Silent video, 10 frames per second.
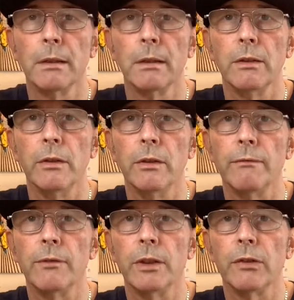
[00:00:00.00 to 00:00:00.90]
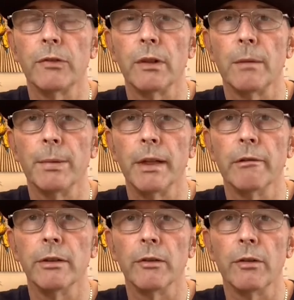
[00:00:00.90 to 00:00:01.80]
This is the first
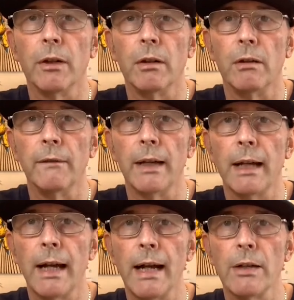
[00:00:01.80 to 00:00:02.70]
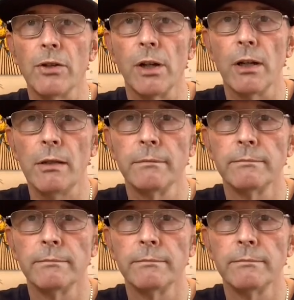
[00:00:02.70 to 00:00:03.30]
appearance of Angela